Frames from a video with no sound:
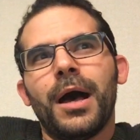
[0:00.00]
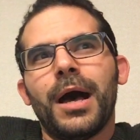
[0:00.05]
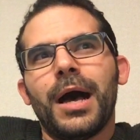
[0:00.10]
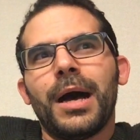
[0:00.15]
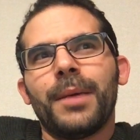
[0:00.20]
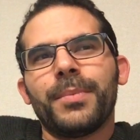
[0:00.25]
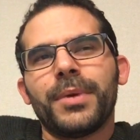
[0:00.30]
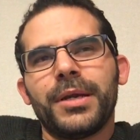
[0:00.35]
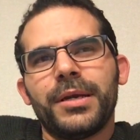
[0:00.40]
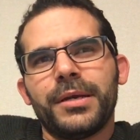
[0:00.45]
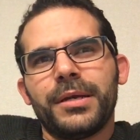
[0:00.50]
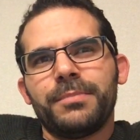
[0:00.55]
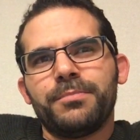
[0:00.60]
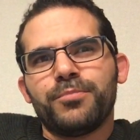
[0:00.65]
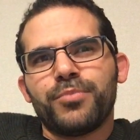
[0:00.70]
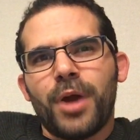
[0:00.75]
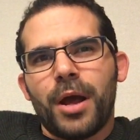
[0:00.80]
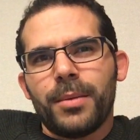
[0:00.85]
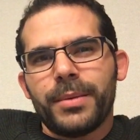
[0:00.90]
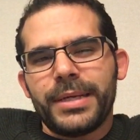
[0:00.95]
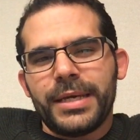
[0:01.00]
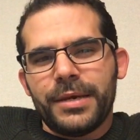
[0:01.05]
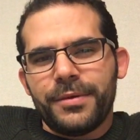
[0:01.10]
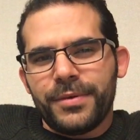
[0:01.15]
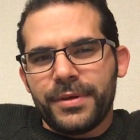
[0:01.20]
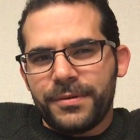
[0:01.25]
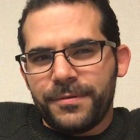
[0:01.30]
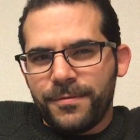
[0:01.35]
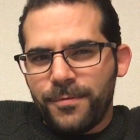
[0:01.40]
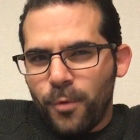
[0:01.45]
I'm gonna probably give
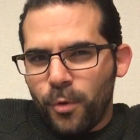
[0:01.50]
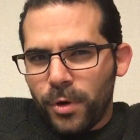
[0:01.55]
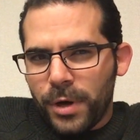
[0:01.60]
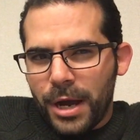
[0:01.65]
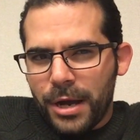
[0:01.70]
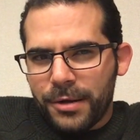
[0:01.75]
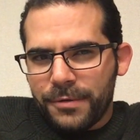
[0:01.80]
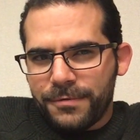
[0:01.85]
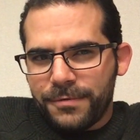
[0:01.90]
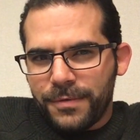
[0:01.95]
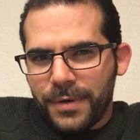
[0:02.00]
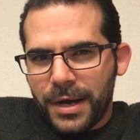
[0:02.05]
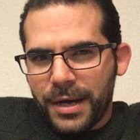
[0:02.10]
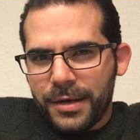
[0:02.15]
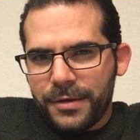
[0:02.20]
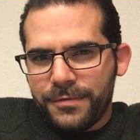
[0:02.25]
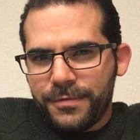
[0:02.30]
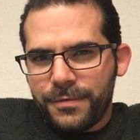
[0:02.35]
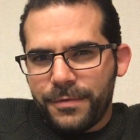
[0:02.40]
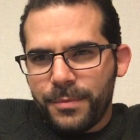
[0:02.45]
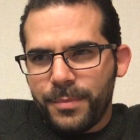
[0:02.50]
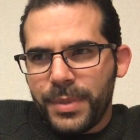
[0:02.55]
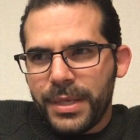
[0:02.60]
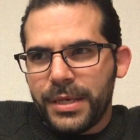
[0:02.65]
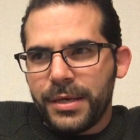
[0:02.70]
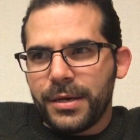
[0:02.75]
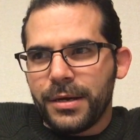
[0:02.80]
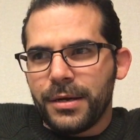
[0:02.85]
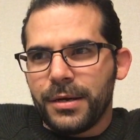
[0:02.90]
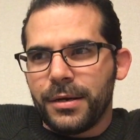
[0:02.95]
it 4 out of 5
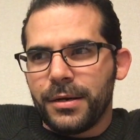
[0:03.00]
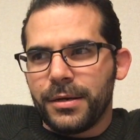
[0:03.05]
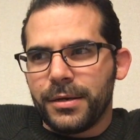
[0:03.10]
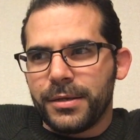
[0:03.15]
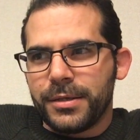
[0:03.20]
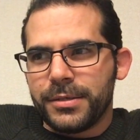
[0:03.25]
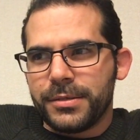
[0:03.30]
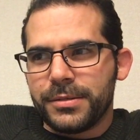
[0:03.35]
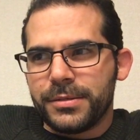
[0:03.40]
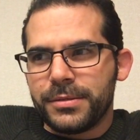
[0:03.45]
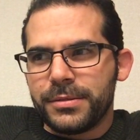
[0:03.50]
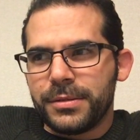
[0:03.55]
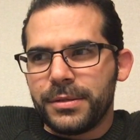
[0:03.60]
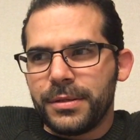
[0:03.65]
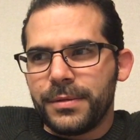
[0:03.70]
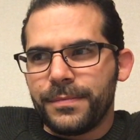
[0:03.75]
because